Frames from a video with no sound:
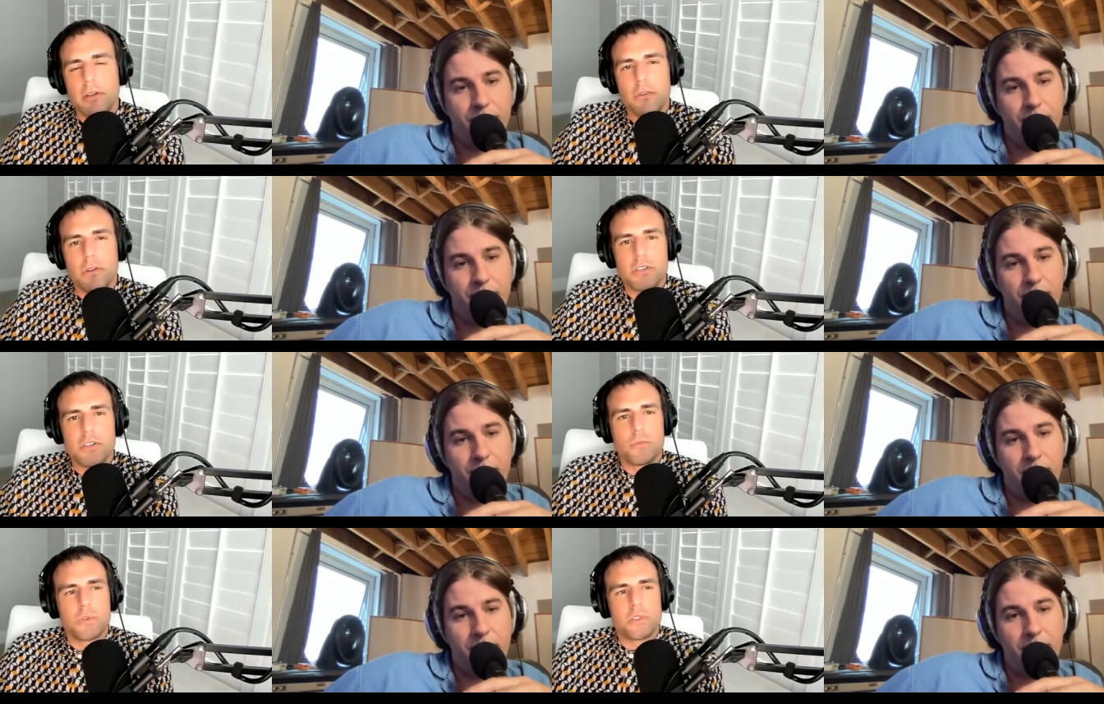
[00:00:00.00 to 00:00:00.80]
Speaker 1: Did,
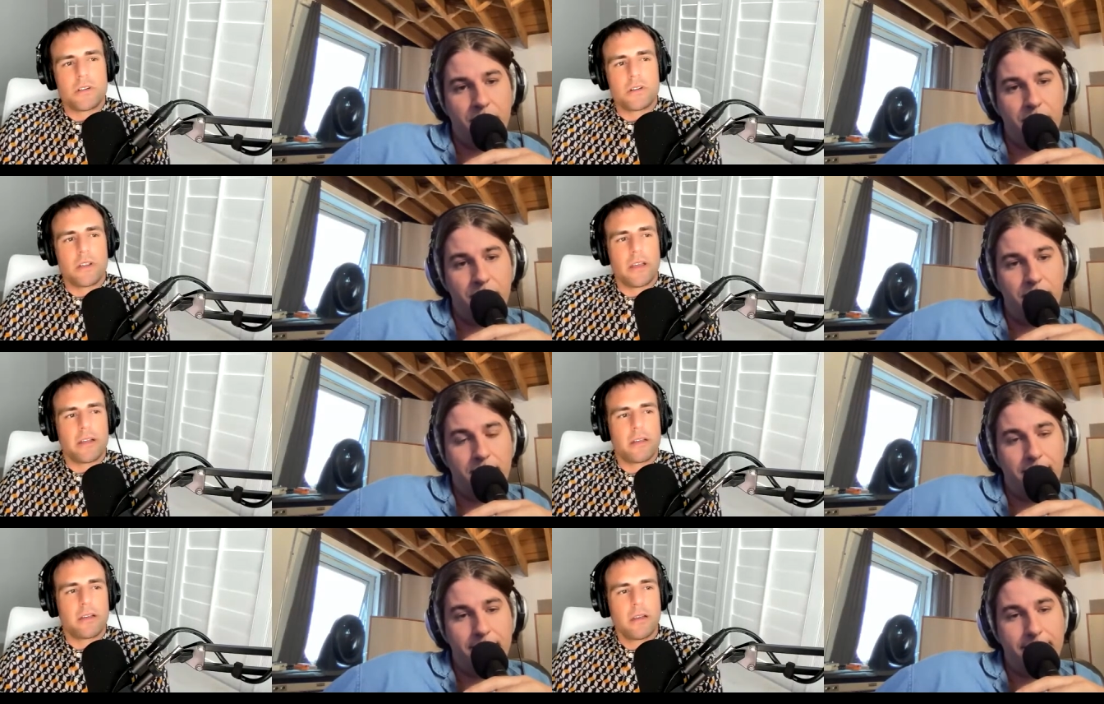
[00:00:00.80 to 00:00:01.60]
was there like,
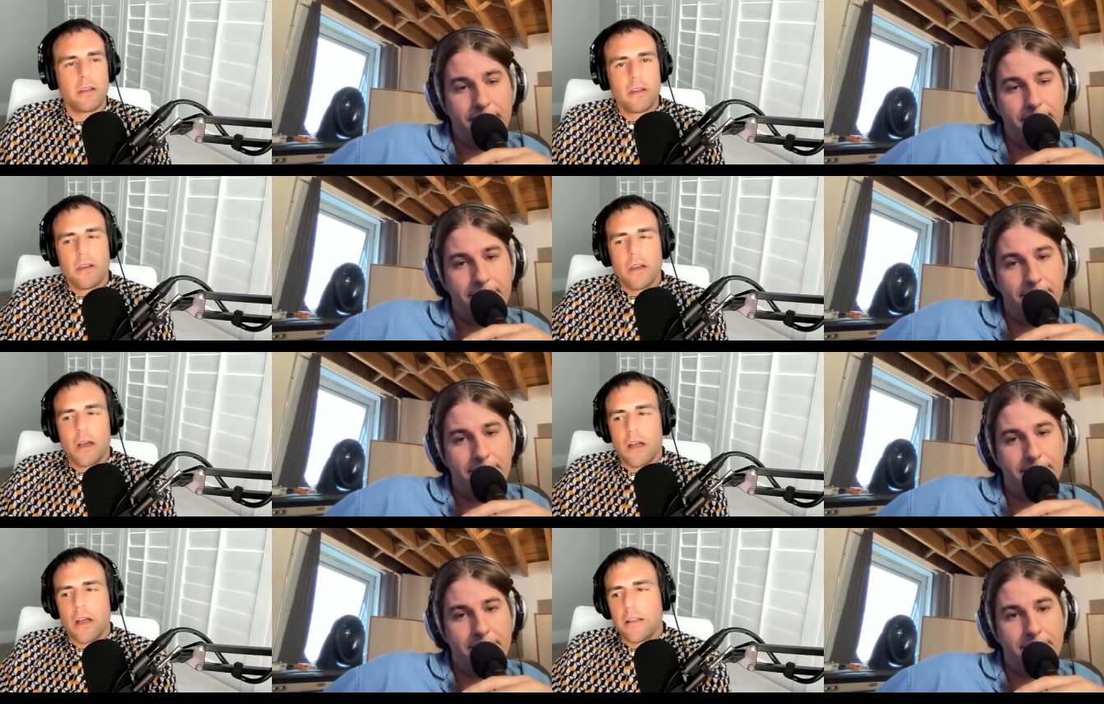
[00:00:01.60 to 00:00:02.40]

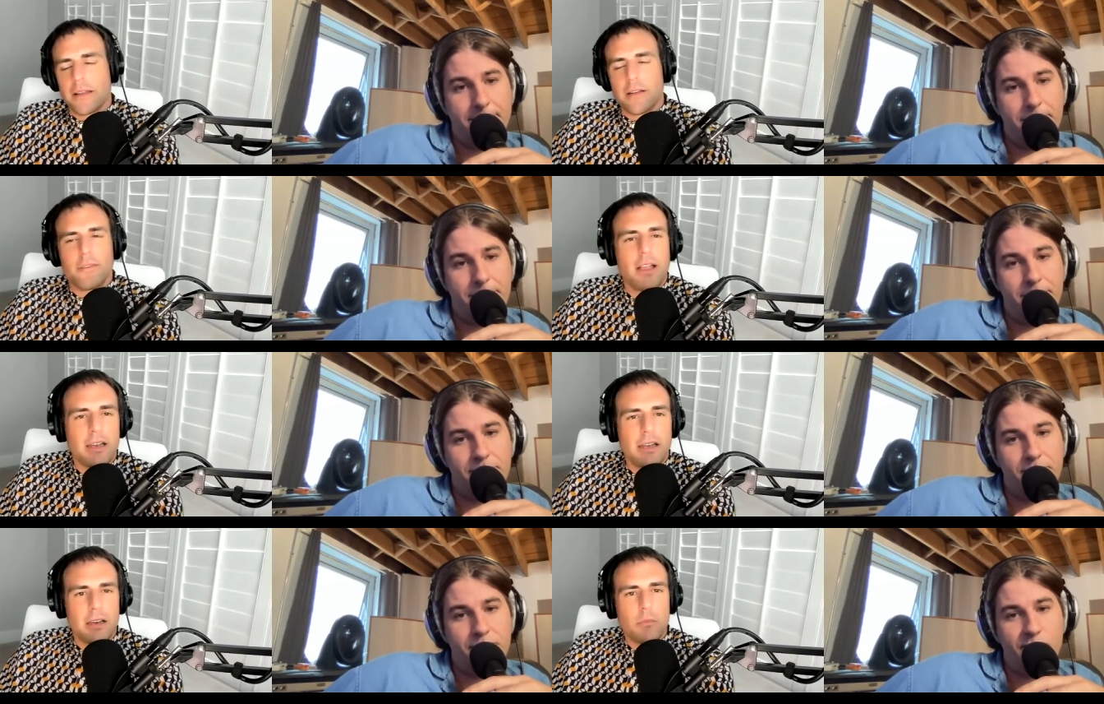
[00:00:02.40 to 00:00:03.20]
uh, like a
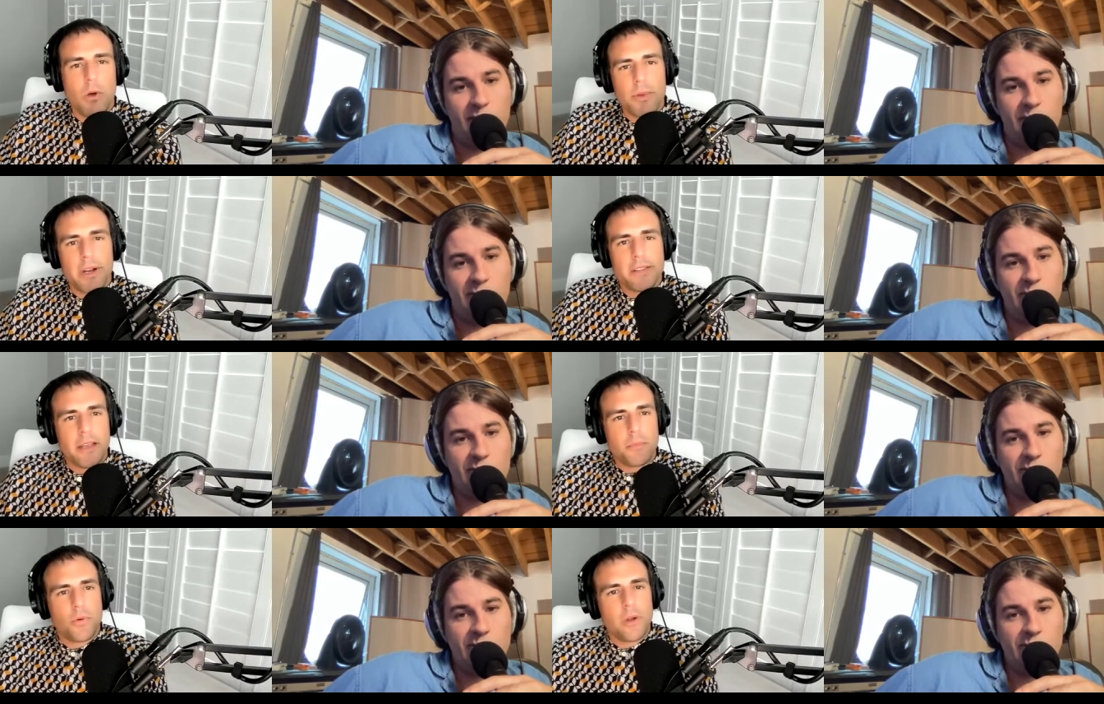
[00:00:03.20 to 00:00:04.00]
validating moment at that
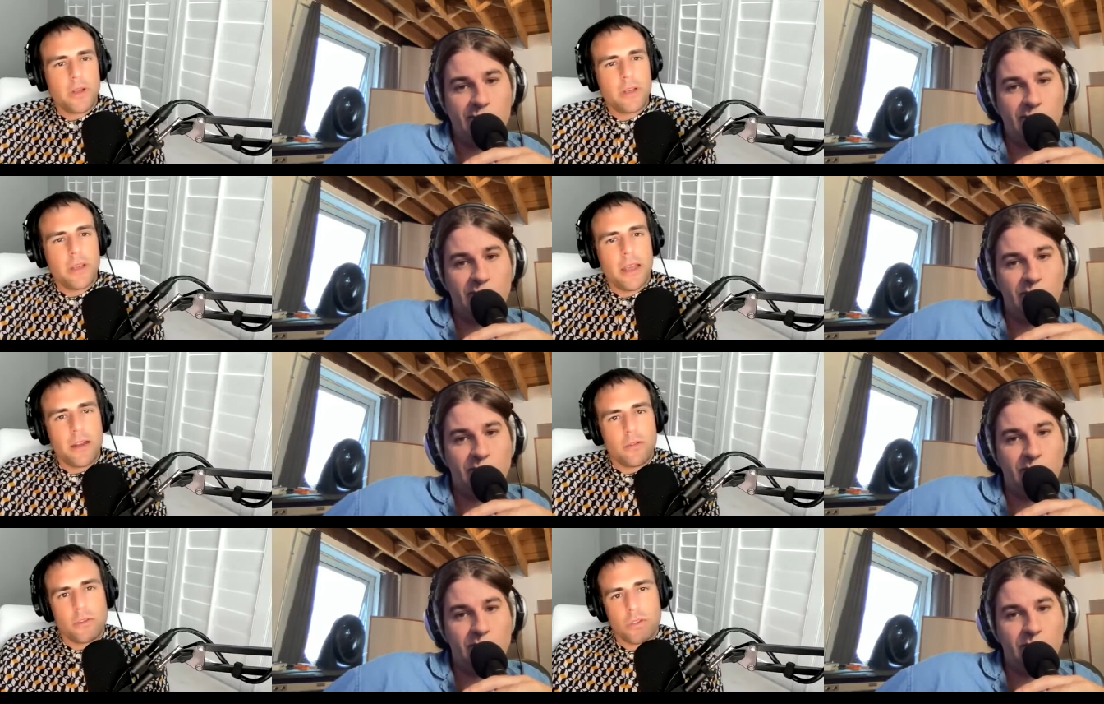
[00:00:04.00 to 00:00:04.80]
point yet
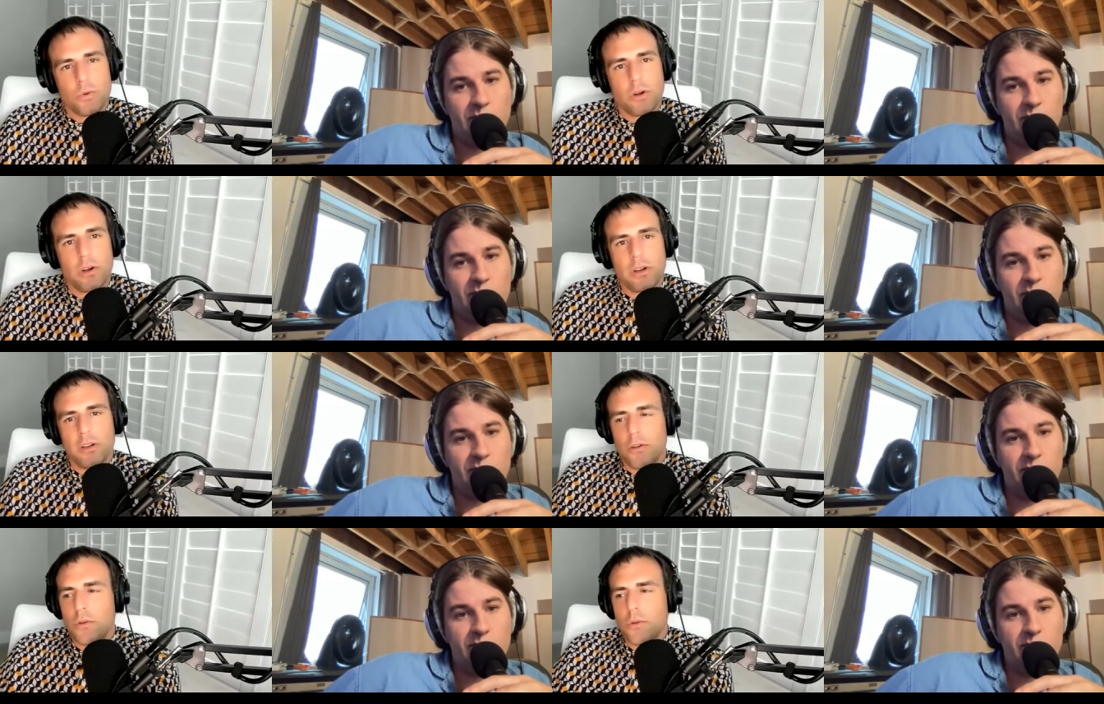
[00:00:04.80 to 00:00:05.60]
to where
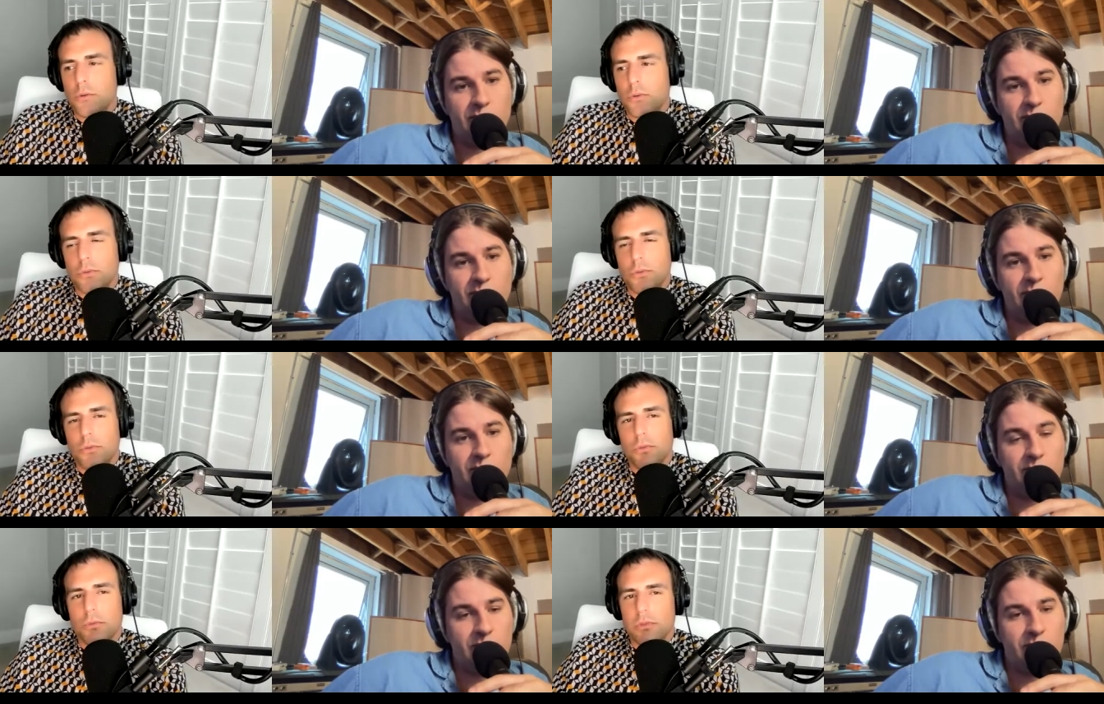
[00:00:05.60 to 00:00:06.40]
you
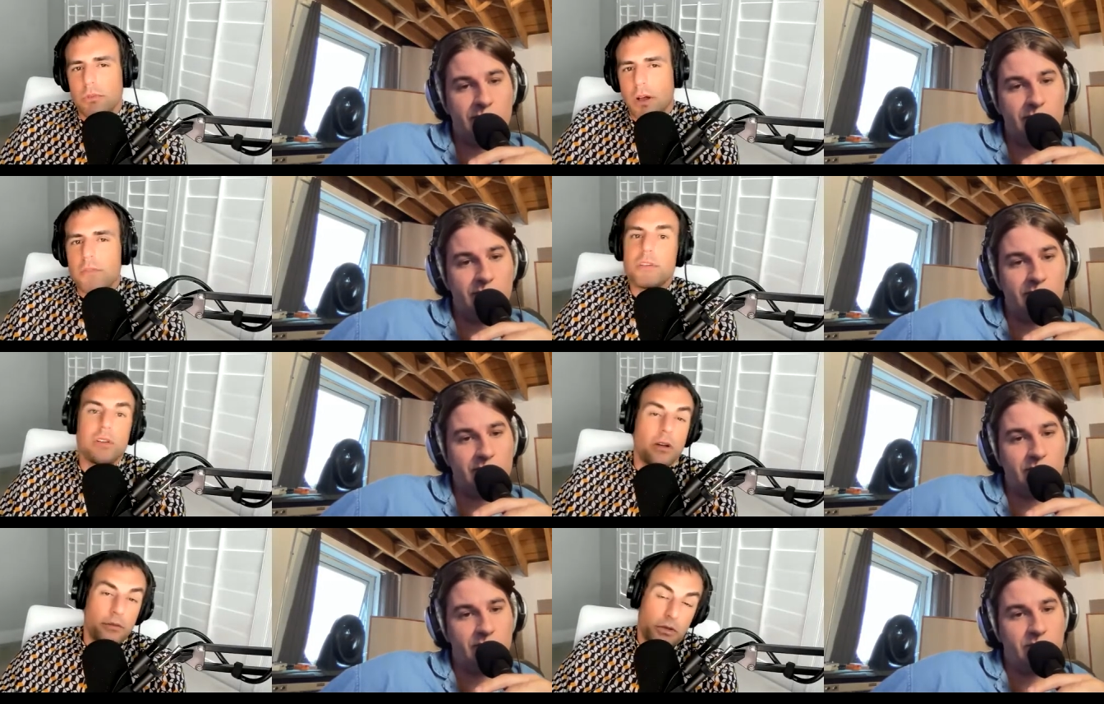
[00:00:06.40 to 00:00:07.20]
obviously
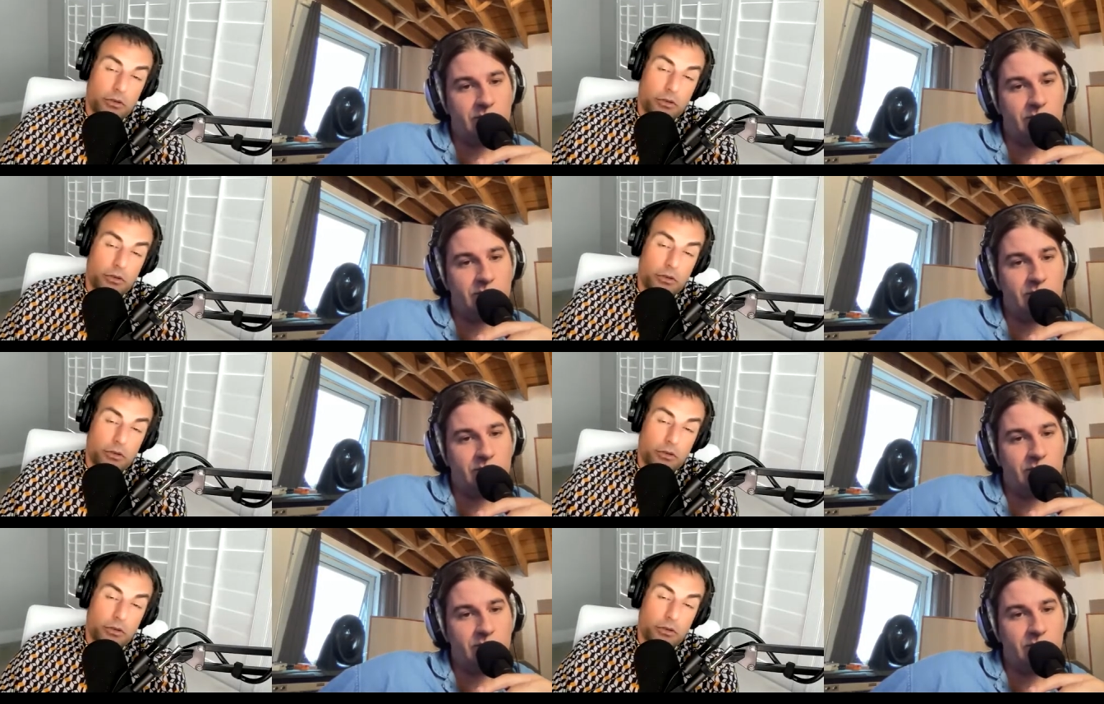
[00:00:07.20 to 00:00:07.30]
you, you